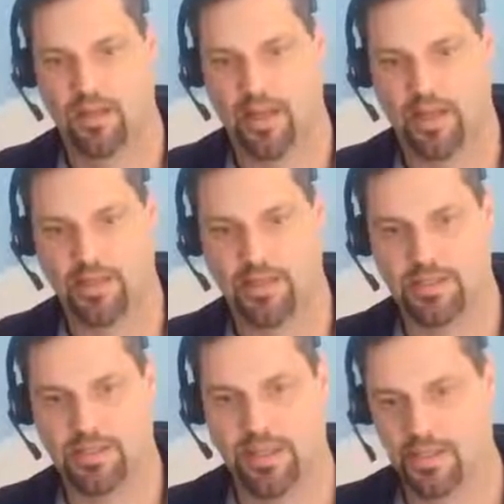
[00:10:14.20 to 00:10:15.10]
And the
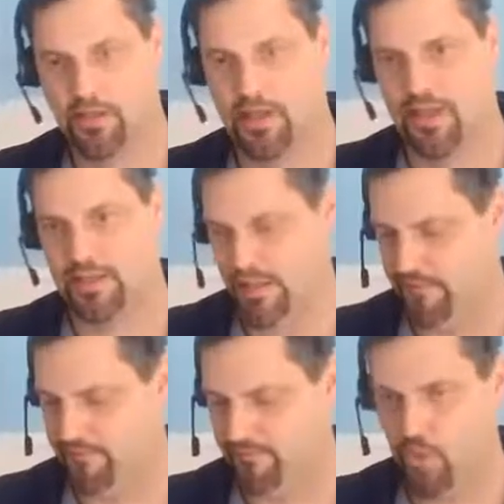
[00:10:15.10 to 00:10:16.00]
standard has a
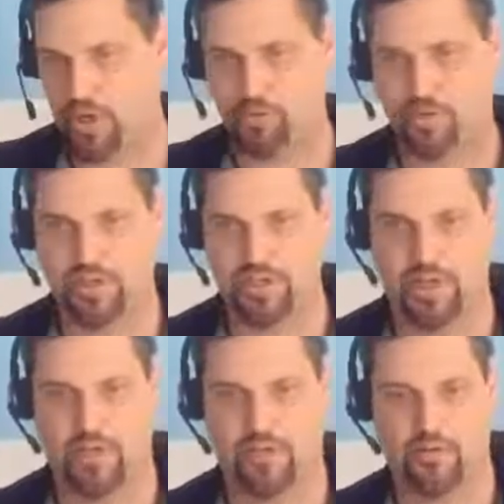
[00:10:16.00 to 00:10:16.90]

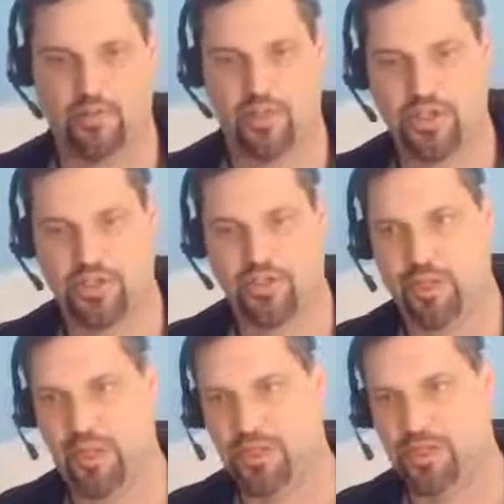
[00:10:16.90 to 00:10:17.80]
40%
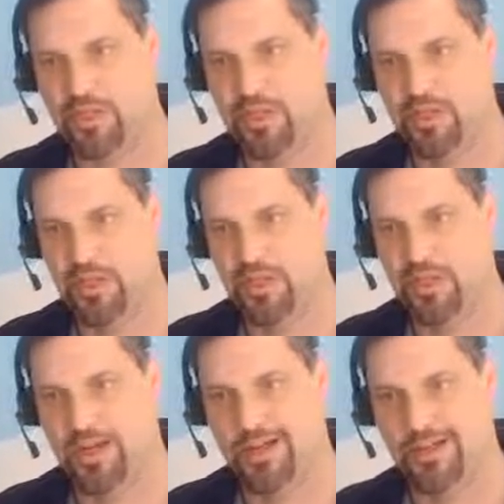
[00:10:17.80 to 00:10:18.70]
participation,
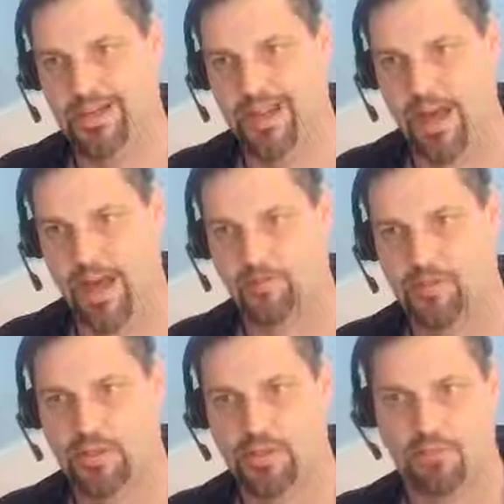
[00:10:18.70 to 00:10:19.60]

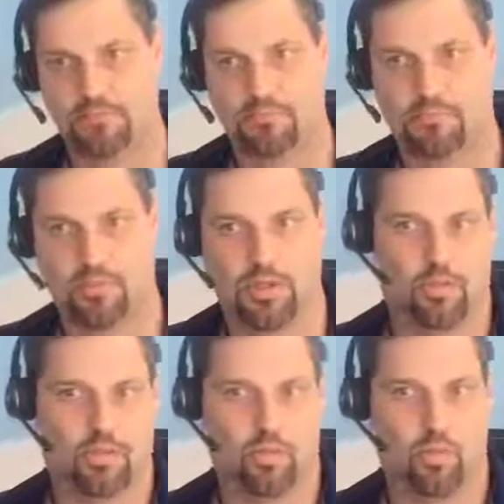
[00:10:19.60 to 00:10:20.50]
uncapped,
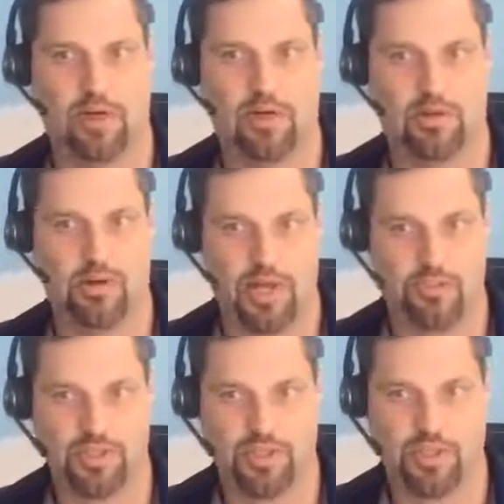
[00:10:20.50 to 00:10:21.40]
one-year
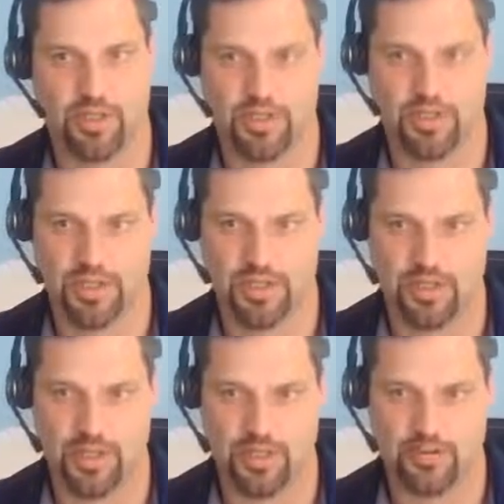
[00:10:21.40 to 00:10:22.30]
option. And you can see the
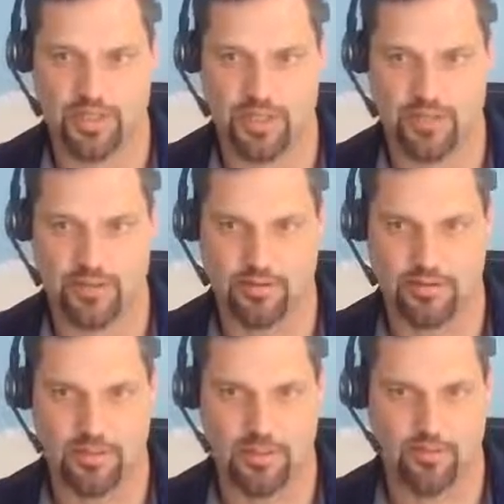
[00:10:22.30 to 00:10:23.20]
colors here
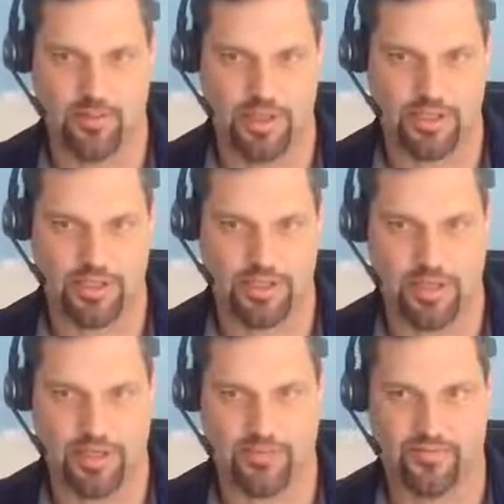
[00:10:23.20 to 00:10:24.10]
match the
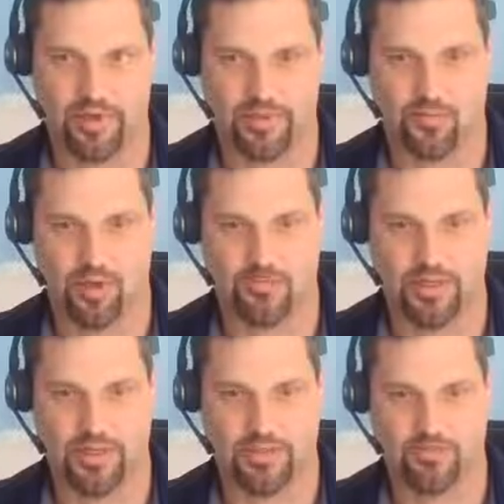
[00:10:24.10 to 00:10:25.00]
lines available over
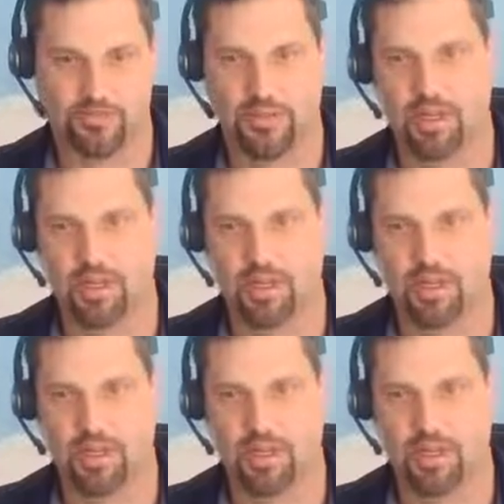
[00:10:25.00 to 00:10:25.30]
here.